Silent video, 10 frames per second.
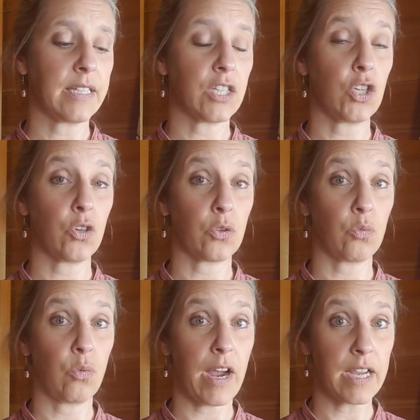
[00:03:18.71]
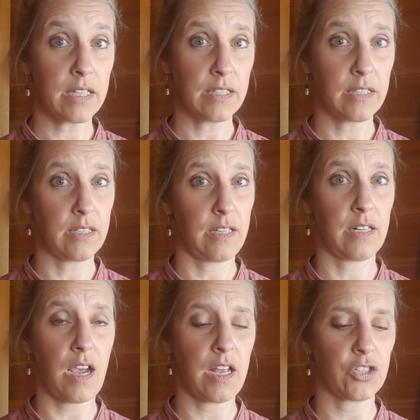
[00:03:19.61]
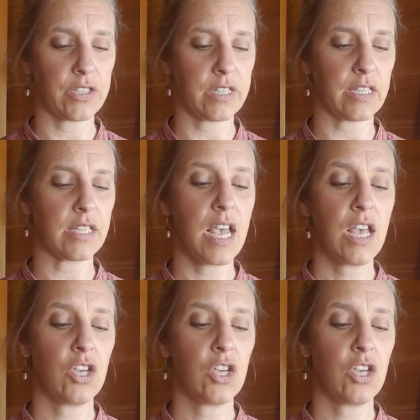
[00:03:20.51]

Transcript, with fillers: as the earth rises in consciousness,